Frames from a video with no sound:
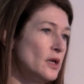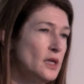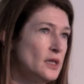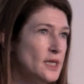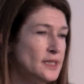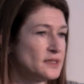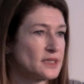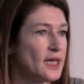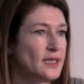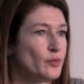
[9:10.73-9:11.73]

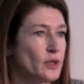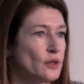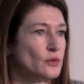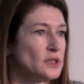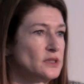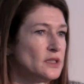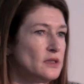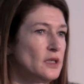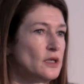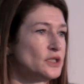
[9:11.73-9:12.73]
It's scalable according
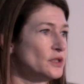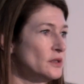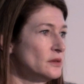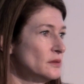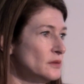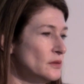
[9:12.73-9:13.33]
to the larger